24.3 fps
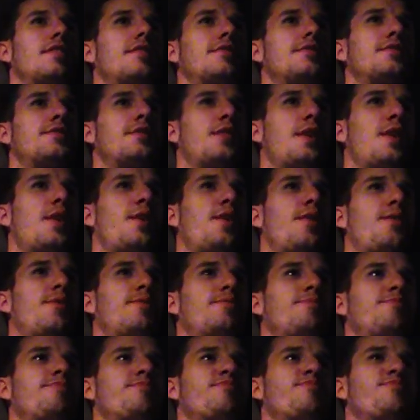So,
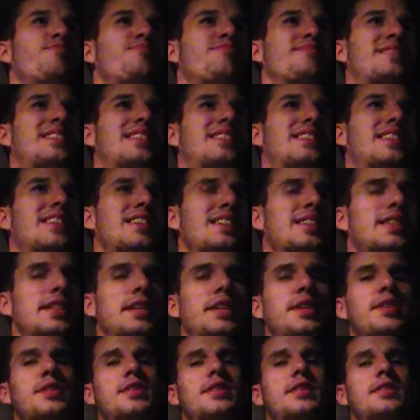I think
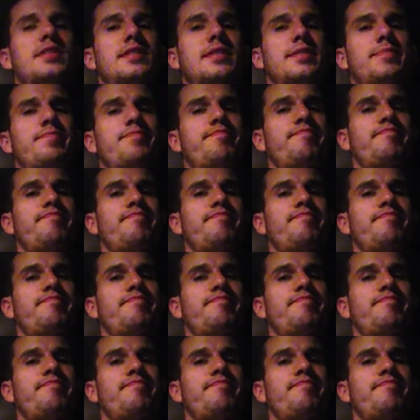Sears is